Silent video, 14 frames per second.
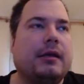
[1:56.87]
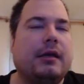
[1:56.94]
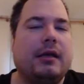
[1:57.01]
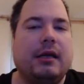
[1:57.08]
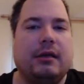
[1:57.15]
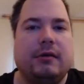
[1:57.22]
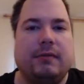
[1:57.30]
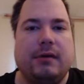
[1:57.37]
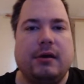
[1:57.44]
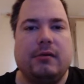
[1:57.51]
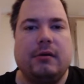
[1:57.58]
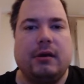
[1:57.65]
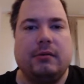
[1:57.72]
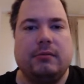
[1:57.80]
As
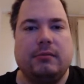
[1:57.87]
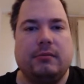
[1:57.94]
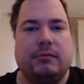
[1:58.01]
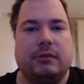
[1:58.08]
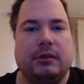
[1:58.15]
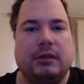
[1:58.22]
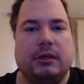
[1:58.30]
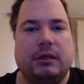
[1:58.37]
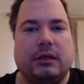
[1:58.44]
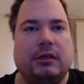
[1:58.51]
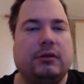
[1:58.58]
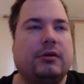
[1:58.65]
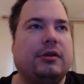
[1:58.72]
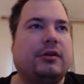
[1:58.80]
well, I'm
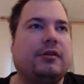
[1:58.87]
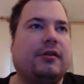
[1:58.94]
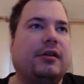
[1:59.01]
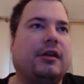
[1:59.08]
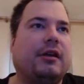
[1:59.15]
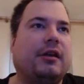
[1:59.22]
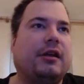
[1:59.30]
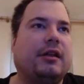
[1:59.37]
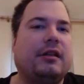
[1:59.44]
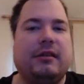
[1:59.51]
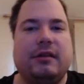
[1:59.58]
gonna